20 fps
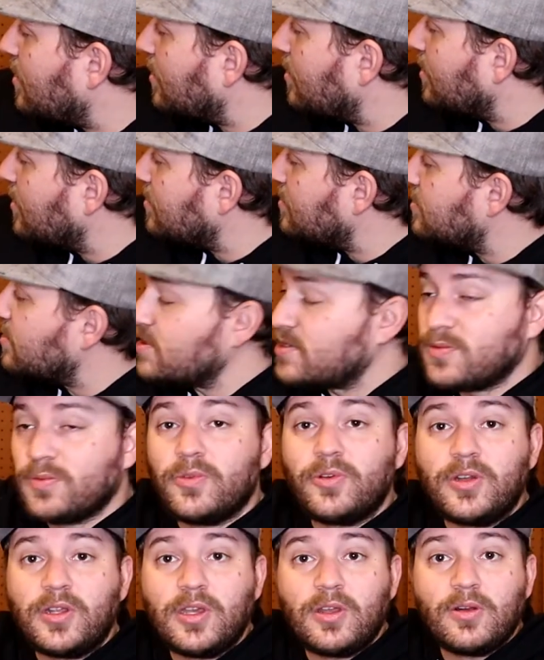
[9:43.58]
I think it's this
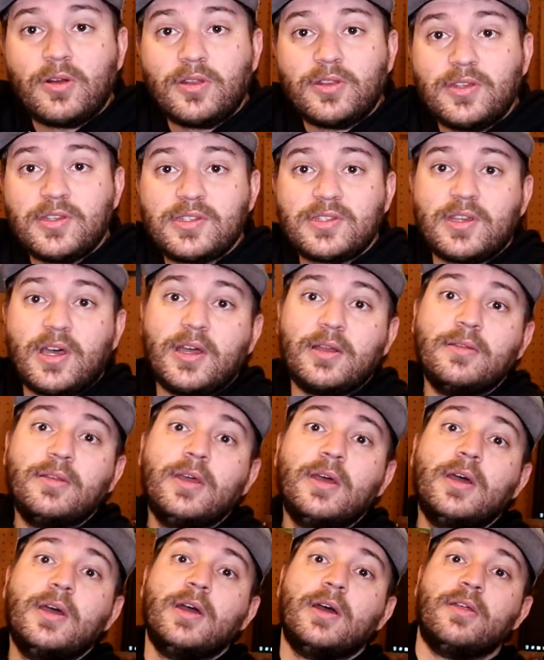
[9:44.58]
one here on this side,
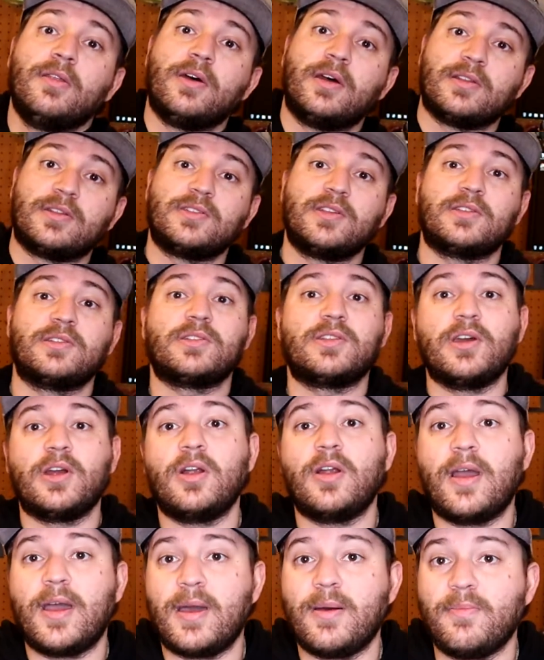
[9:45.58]
that sits
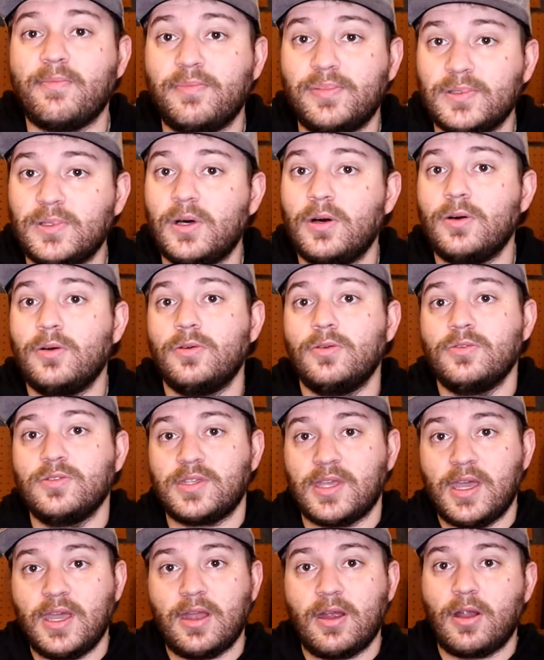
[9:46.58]
there and
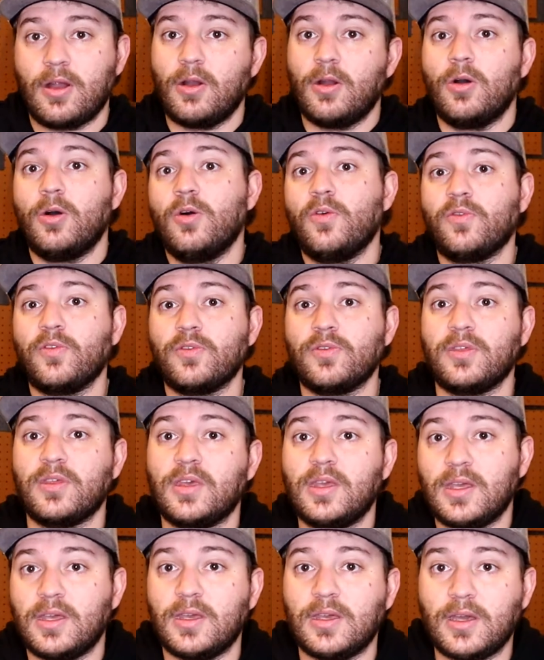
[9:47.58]
blows air over
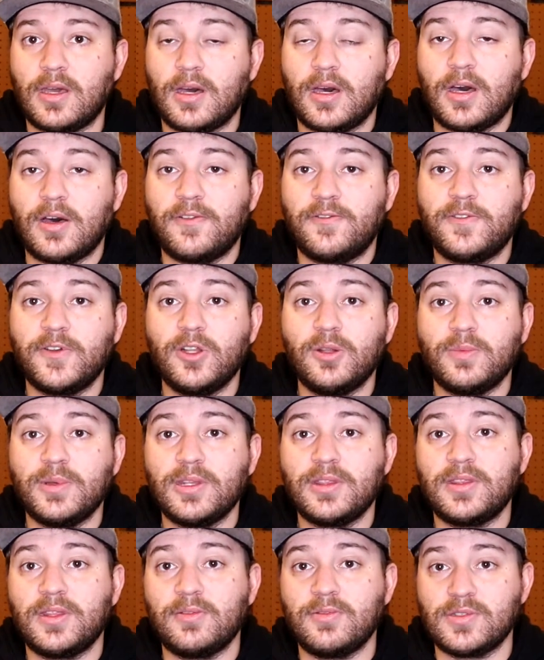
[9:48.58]
the
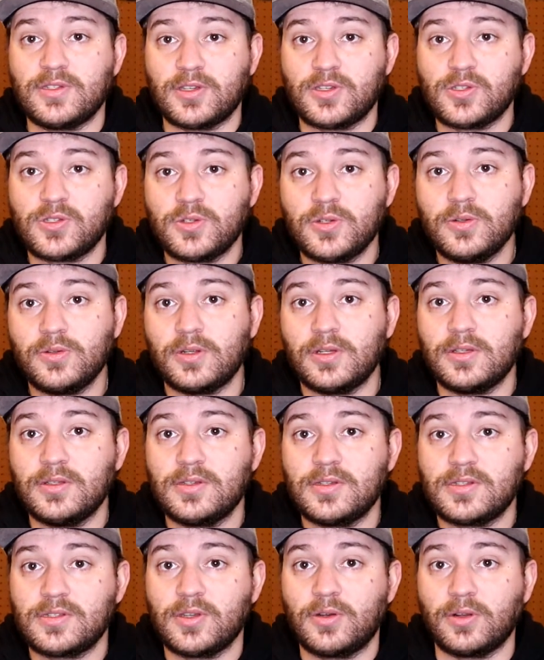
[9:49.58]
filament that was extruded,
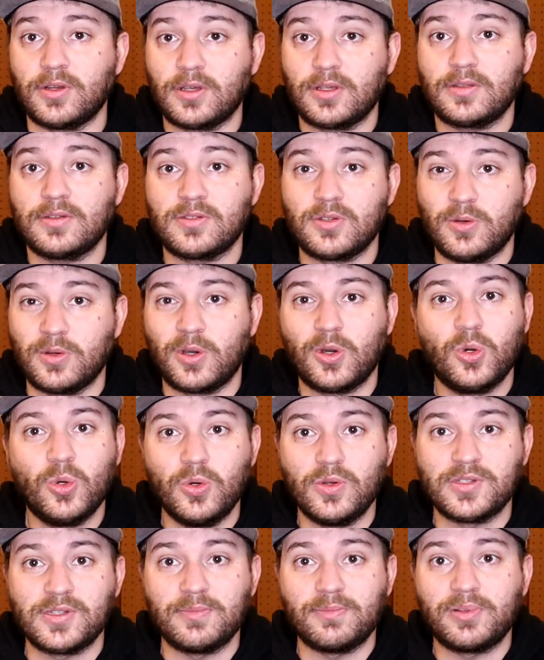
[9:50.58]
so it
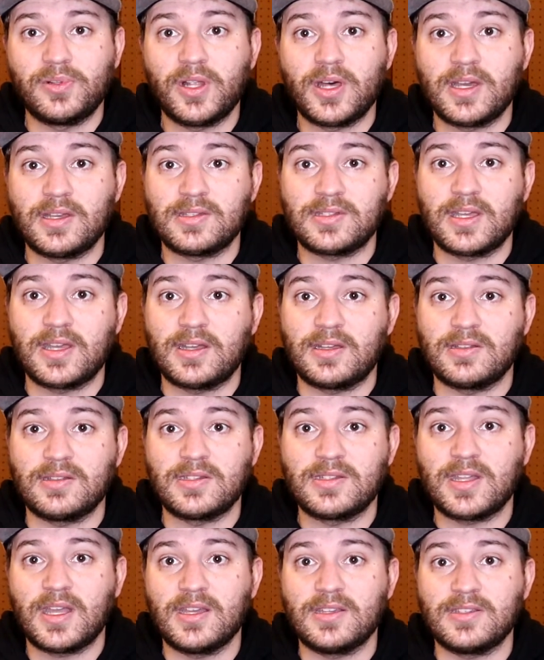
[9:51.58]
cools in place and
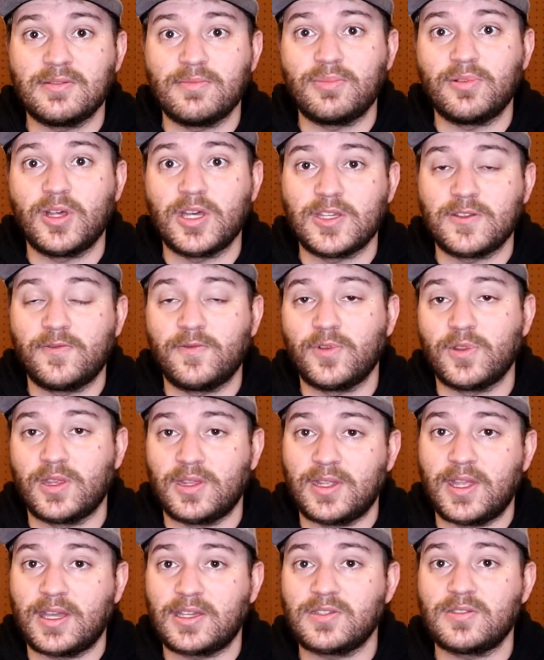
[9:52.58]
stays in place for
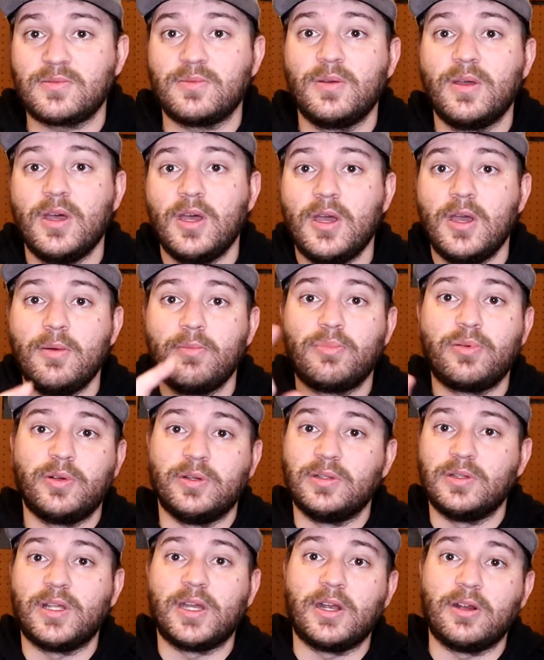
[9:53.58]
the next
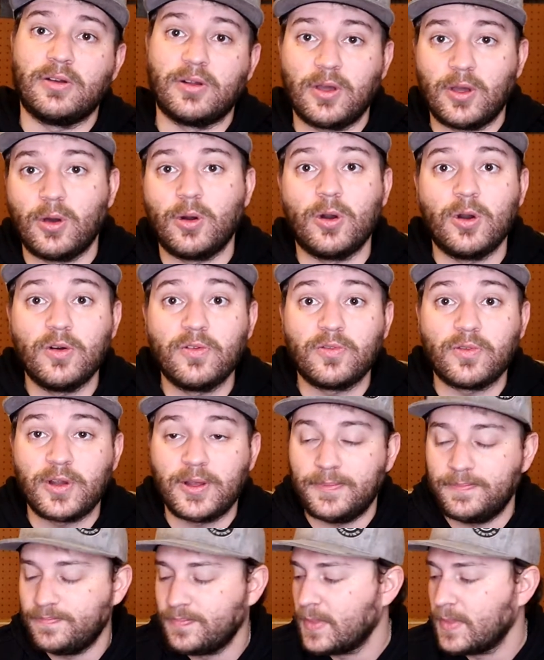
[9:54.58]
print layer to go over it.